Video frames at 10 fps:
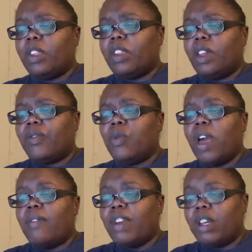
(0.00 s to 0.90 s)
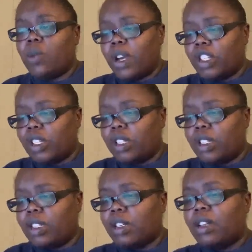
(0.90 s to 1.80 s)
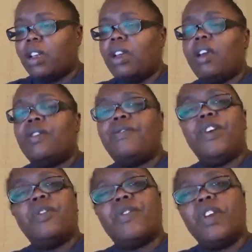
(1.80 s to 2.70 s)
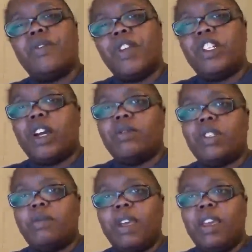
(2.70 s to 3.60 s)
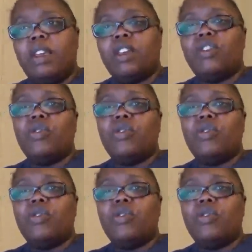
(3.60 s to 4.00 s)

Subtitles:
if you have any questions, feel free to reach out to me.